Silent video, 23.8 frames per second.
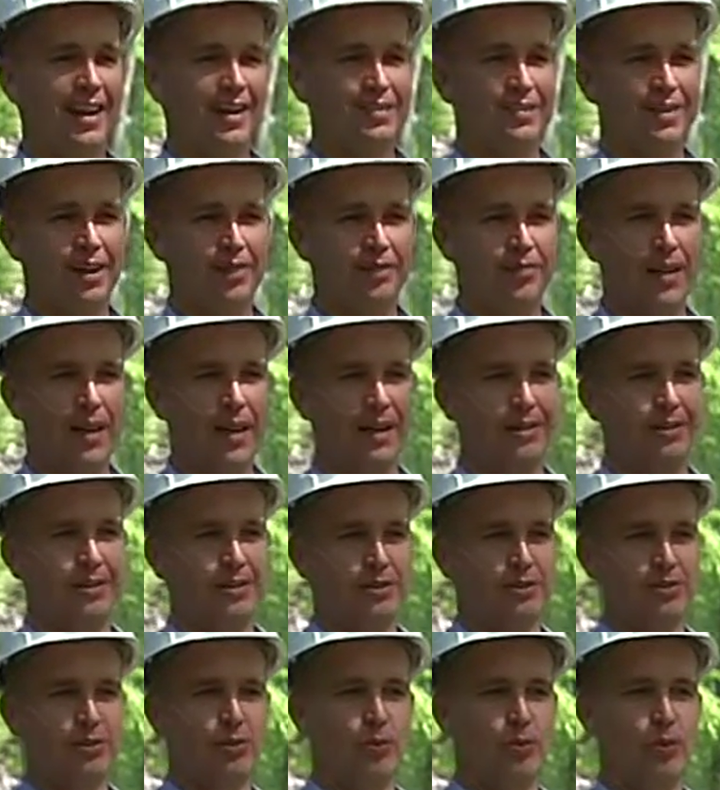Advantages
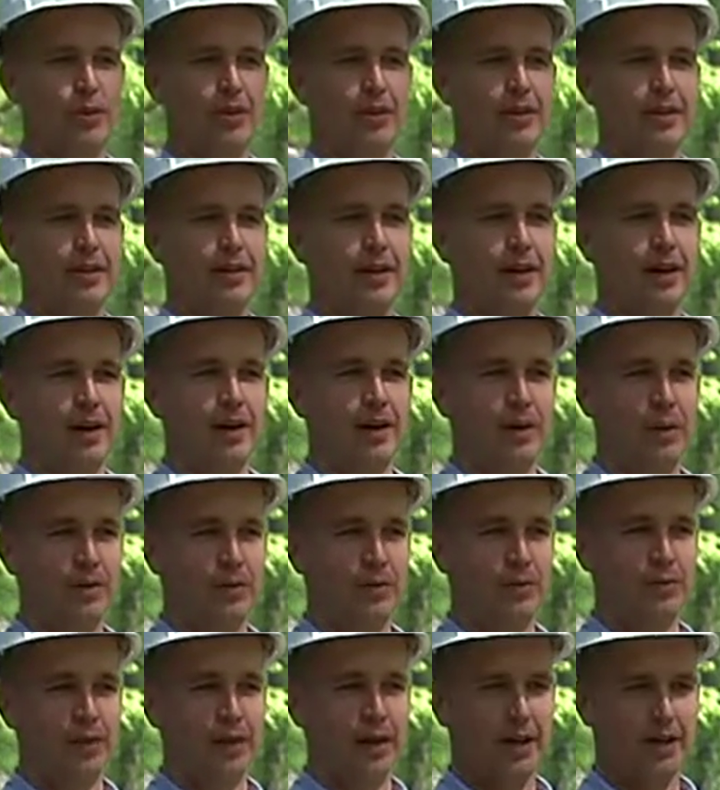to working
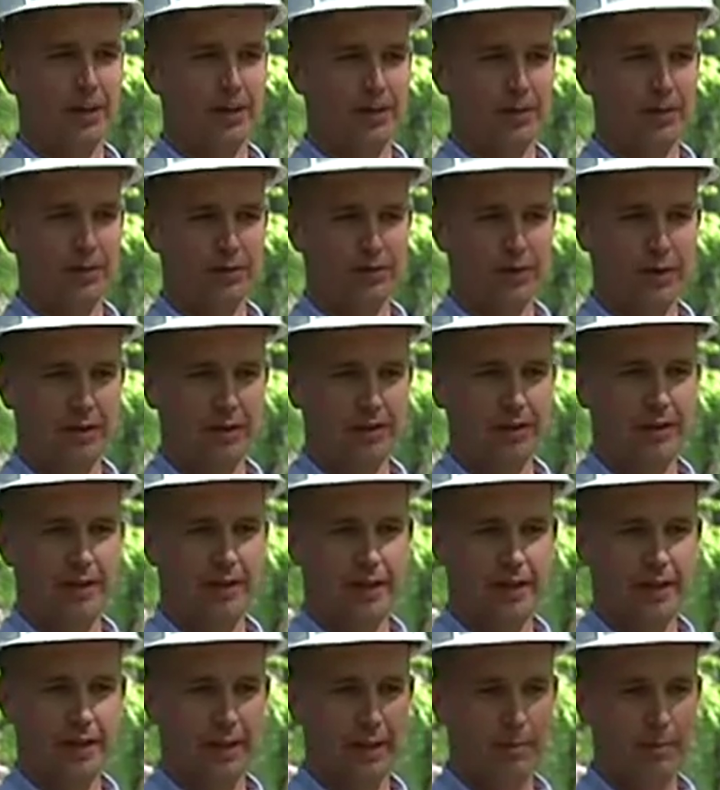on a university
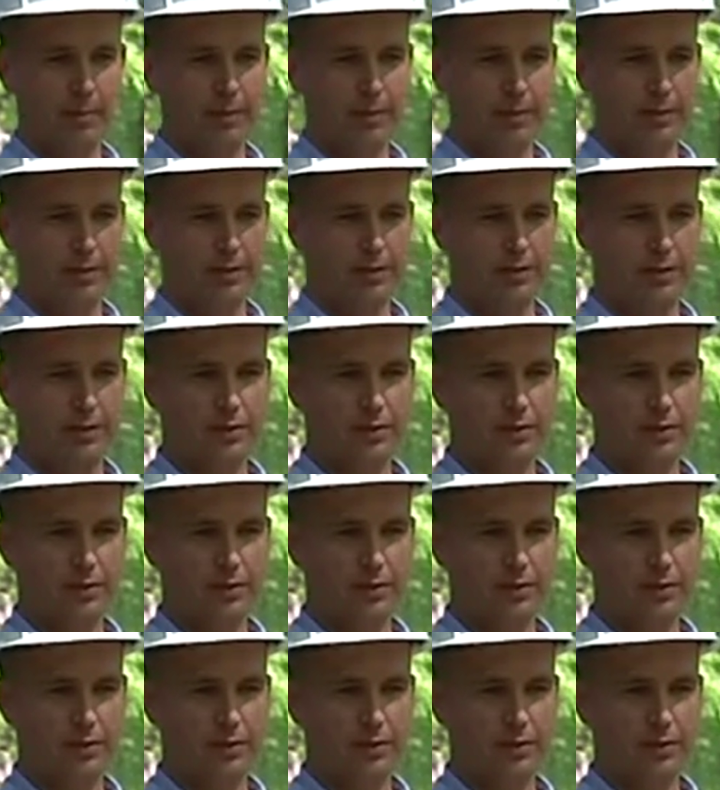campus,